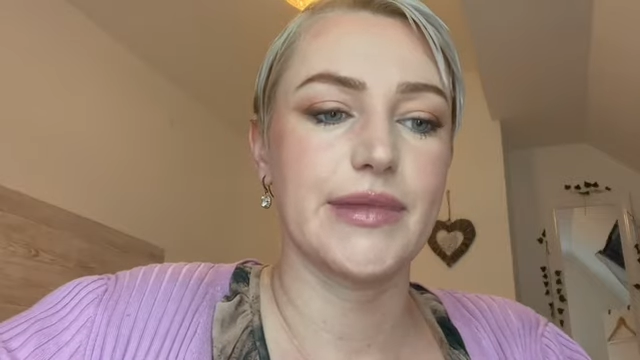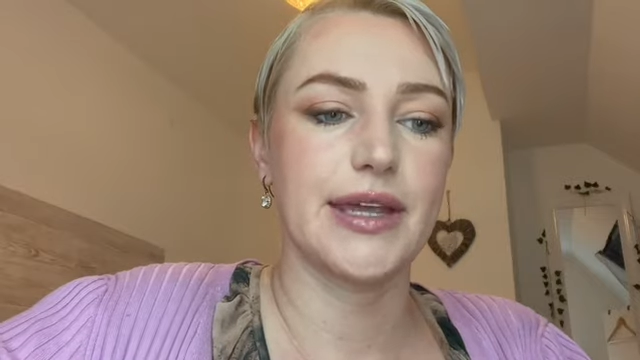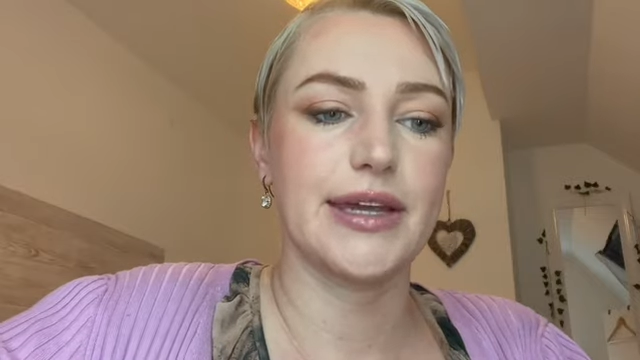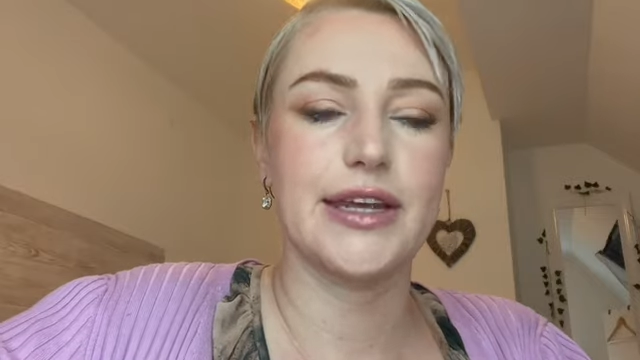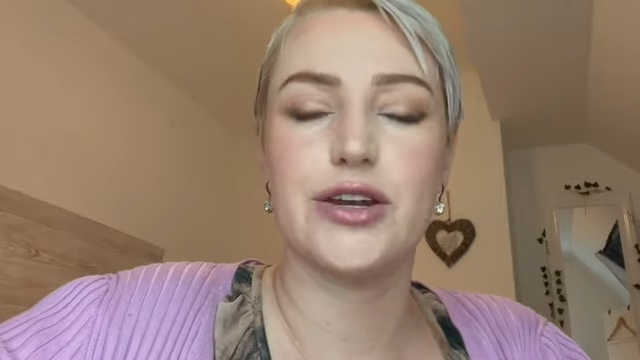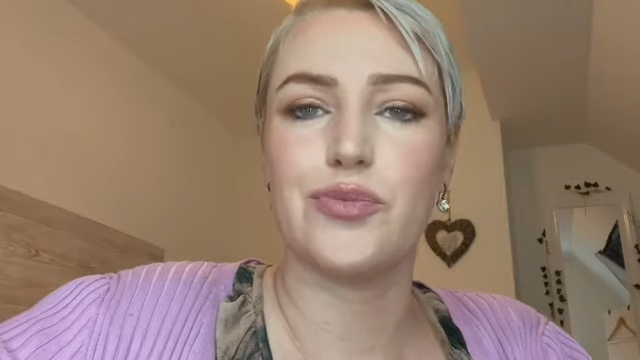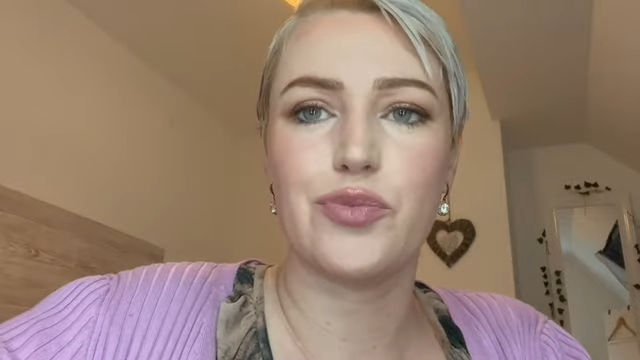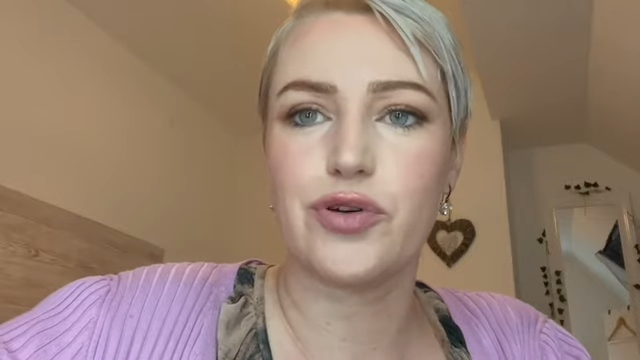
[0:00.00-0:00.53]

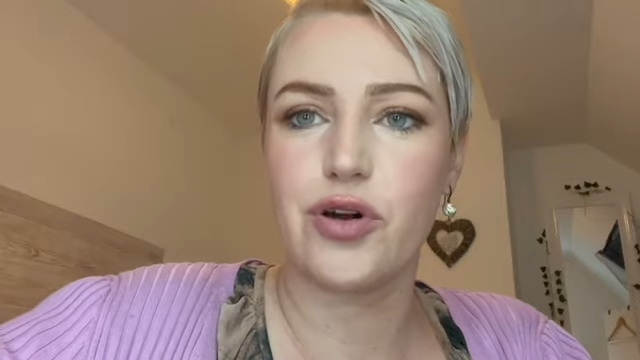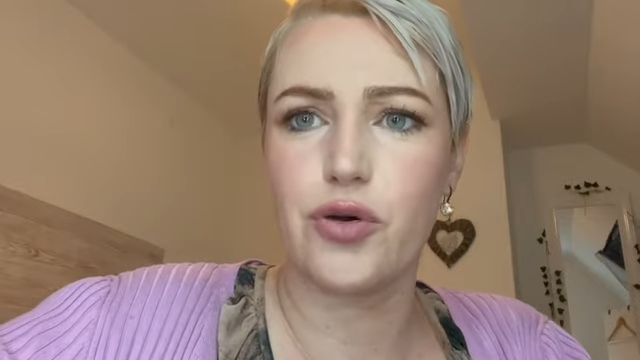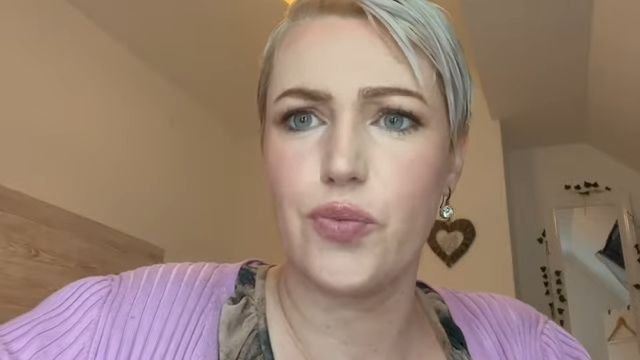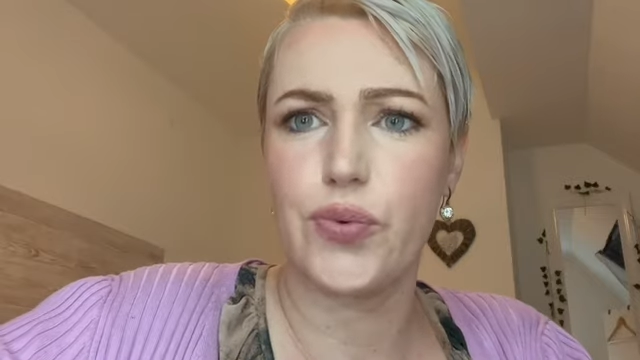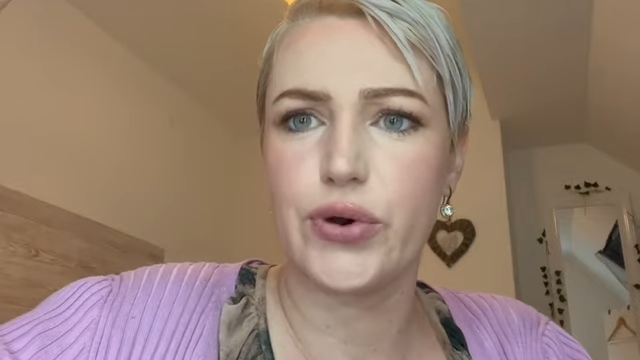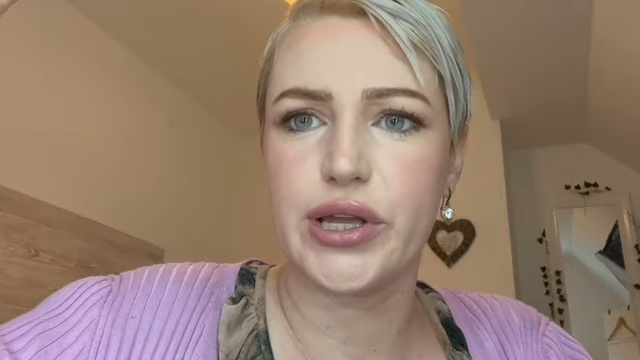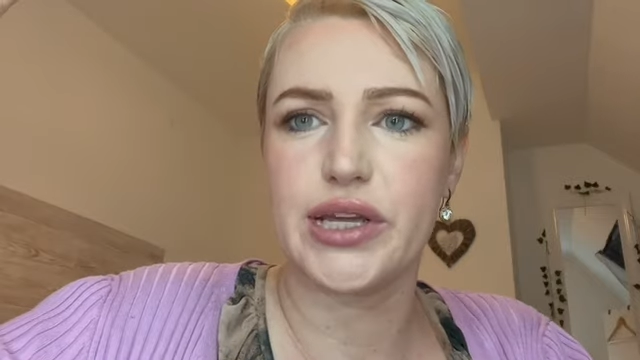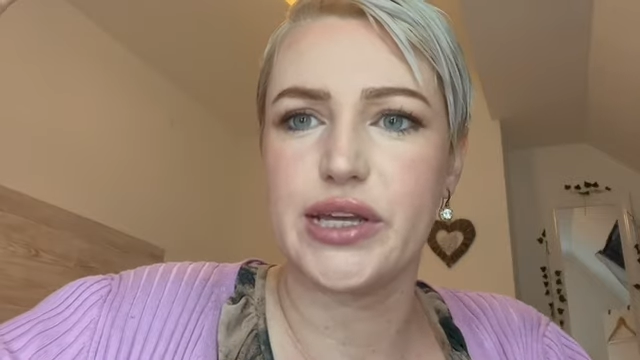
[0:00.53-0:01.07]

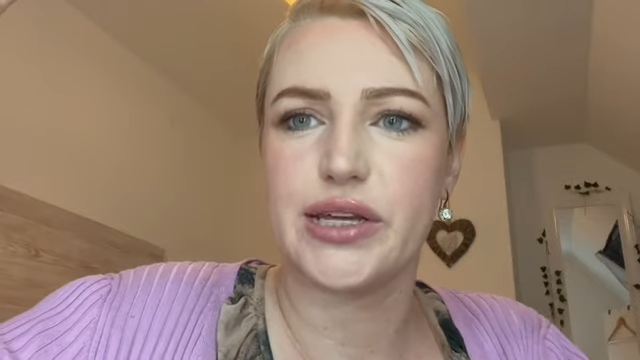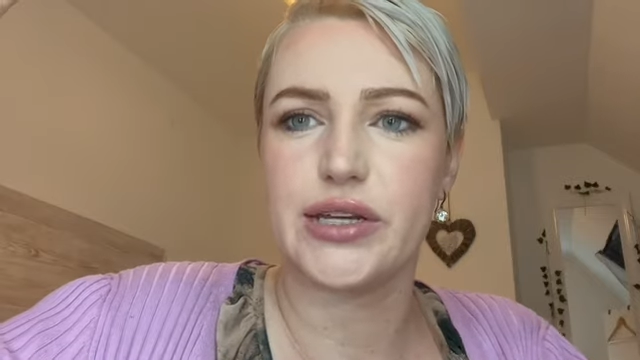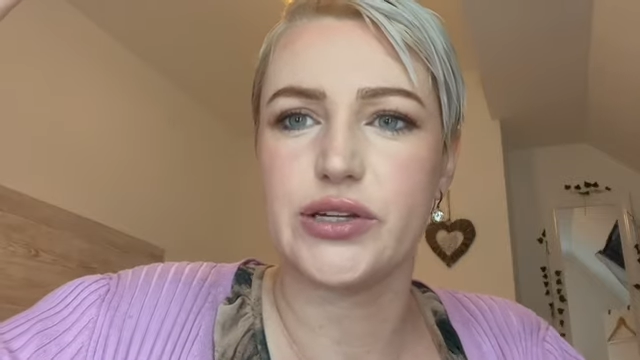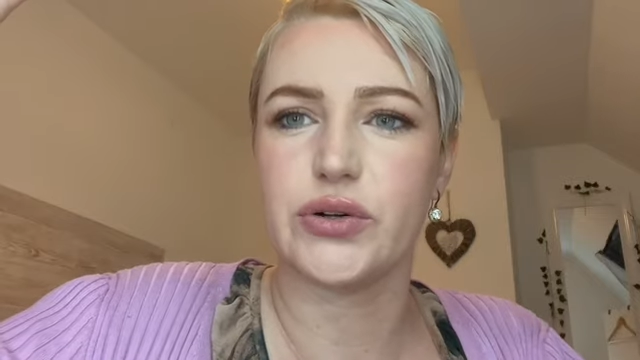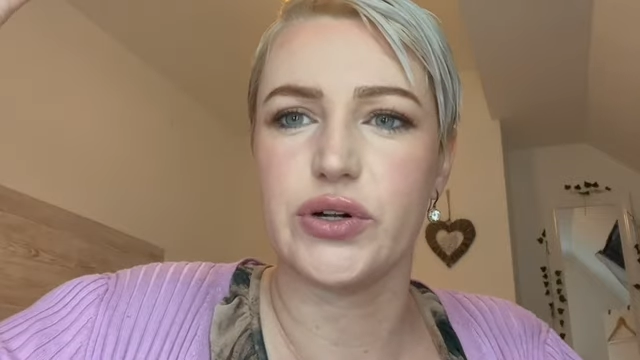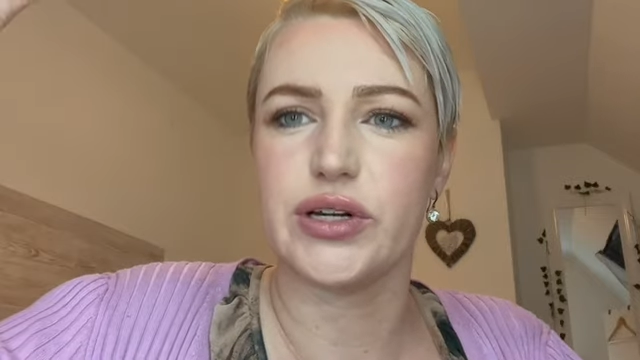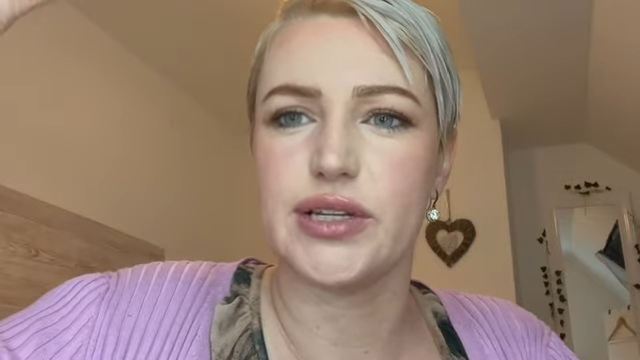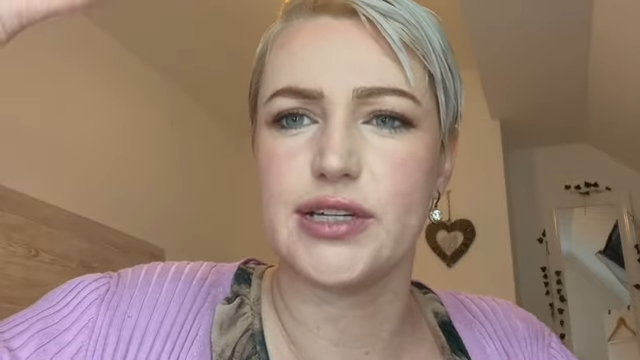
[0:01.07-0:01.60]
inappropriate, or